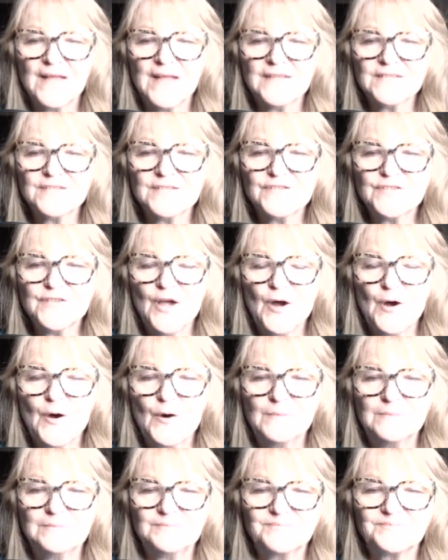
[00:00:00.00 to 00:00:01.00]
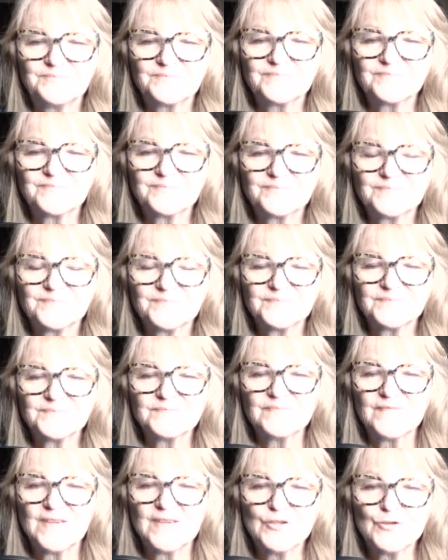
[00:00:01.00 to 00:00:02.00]
So
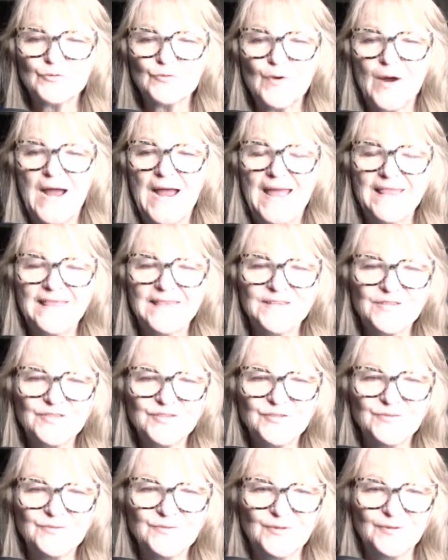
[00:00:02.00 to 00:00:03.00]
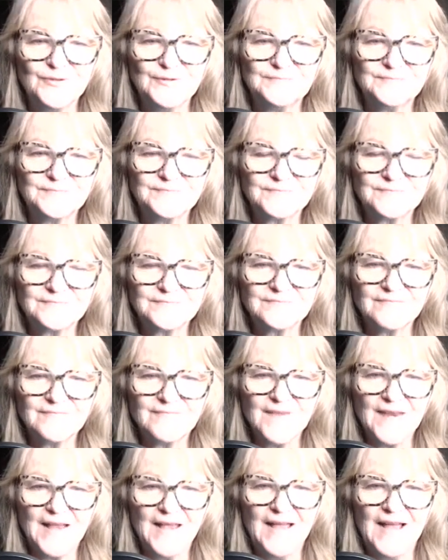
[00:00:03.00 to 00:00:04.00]
try this tool.
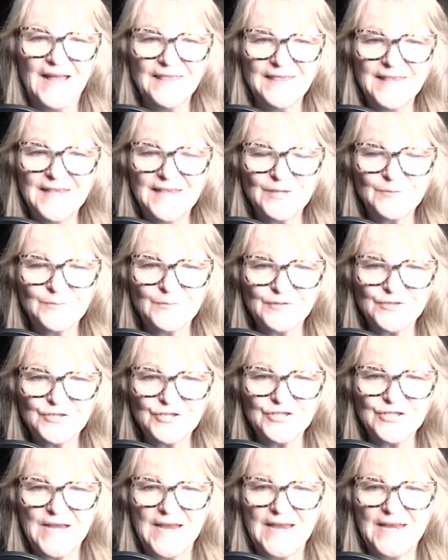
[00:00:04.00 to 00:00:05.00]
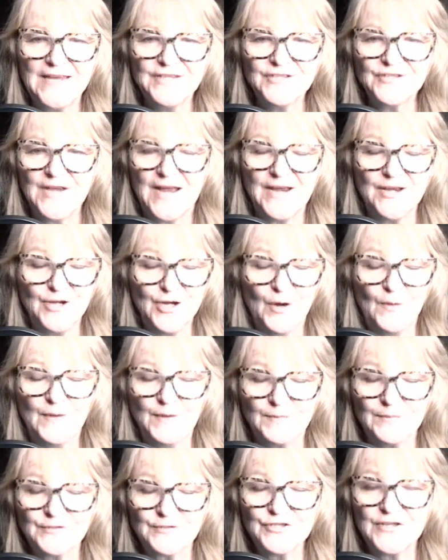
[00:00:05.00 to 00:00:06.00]
I think it will change. I know
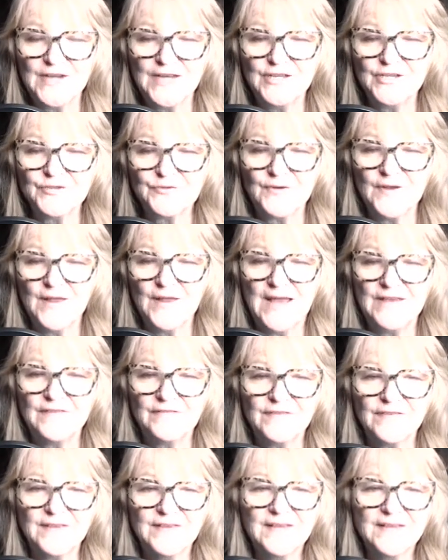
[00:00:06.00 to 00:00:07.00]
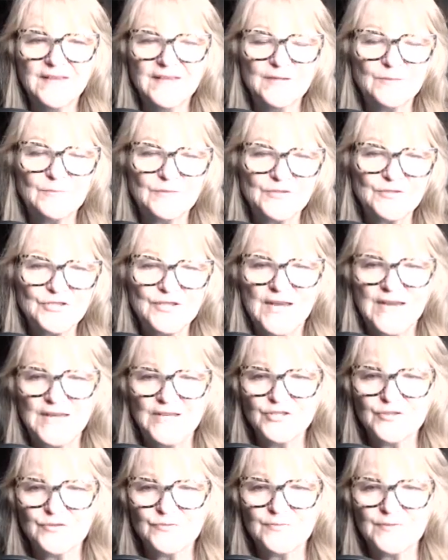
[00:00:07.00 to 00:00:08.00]
it will change your life. It will
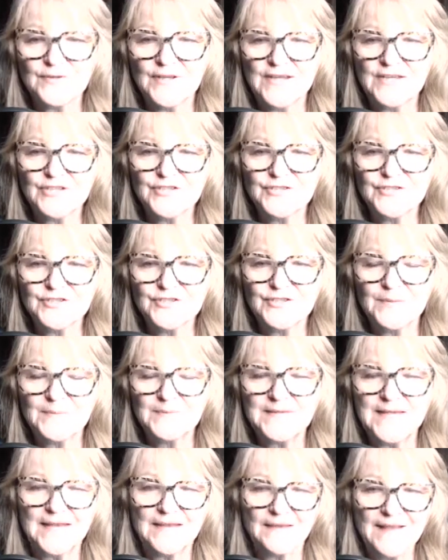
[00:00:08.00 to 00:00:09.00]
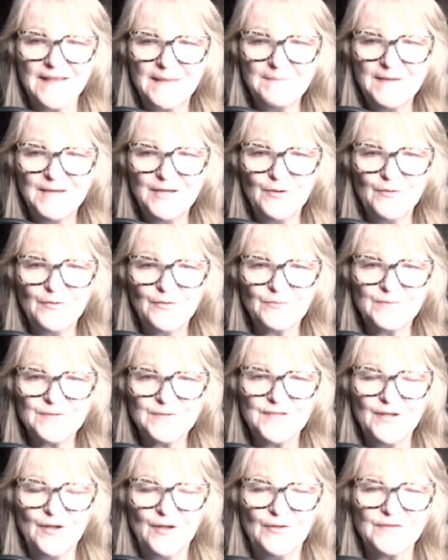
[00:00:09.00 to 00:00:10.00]
change your relationships. And let me know the
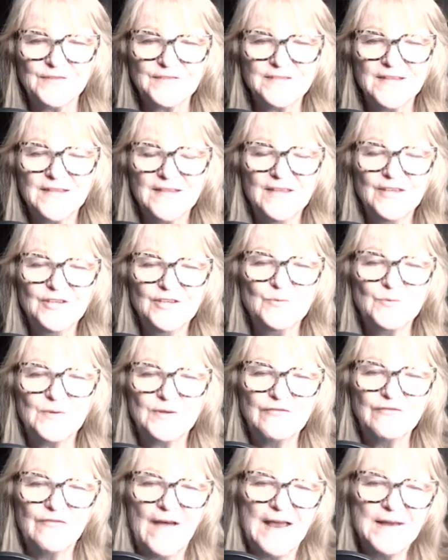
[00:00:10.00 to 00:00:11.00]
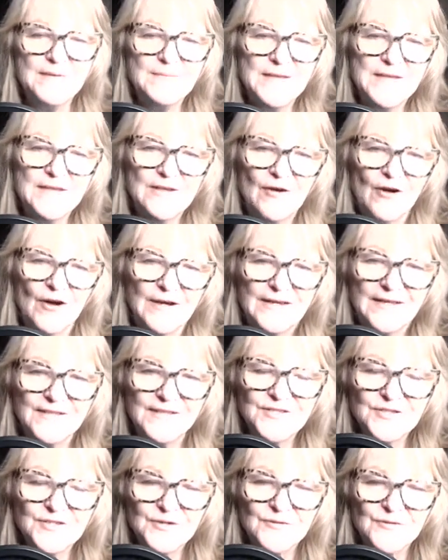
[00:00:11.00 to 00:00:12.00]
results. You can find me on
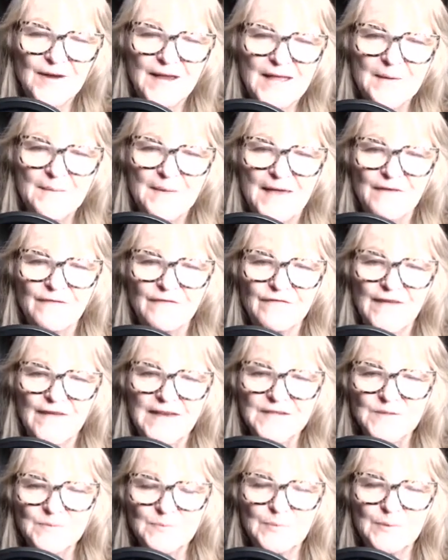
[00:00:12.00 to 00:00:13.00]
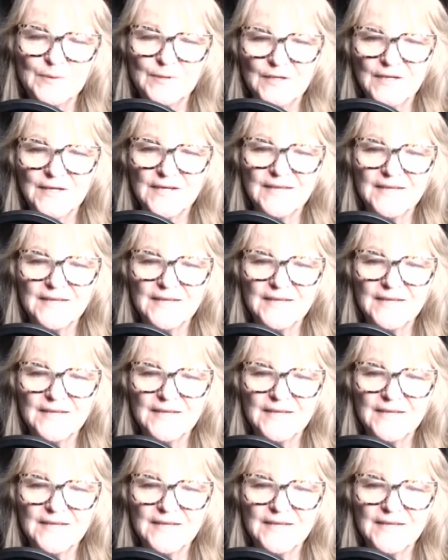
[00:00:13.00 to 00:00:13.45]
Instagram and Facebook